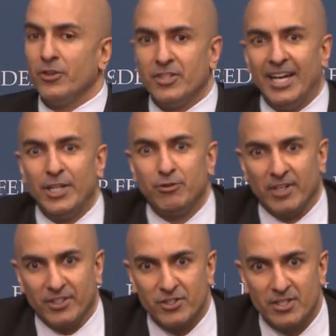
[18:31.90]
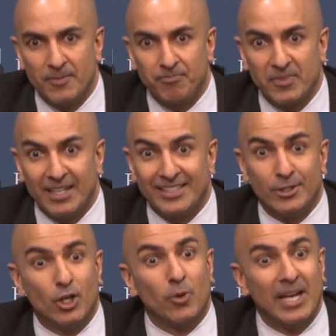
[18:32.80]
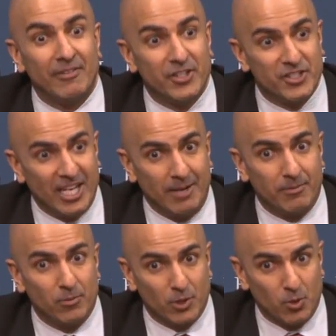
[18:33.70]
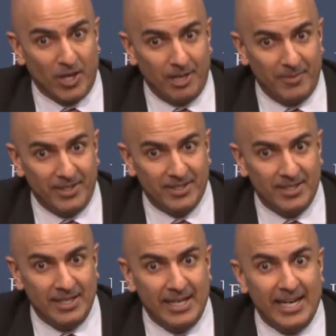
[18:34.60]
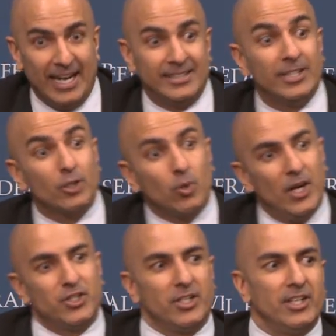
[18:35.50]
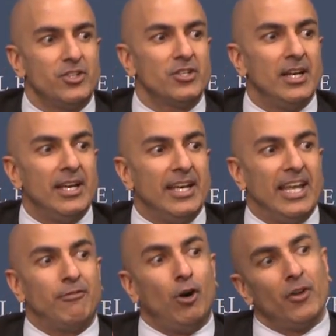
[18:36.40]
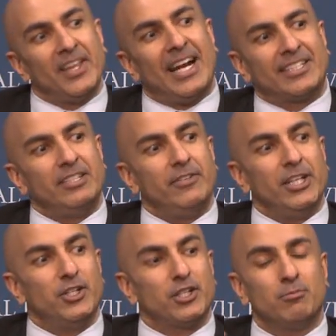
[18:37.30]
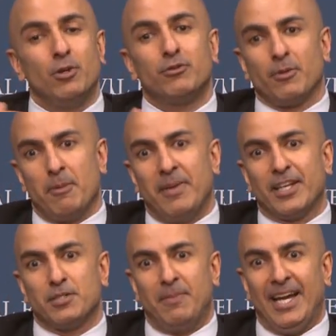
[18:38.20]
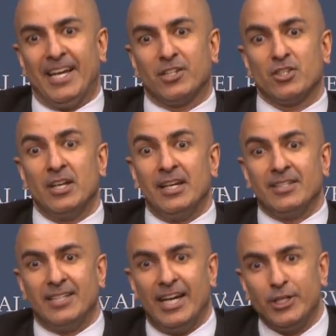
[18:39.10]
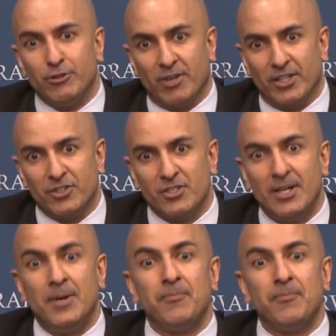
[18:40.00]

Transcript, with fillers: to hedge funds that don't have the same requirement. And then the question is, if all the activity just moves from the biggest banks to hedge funds,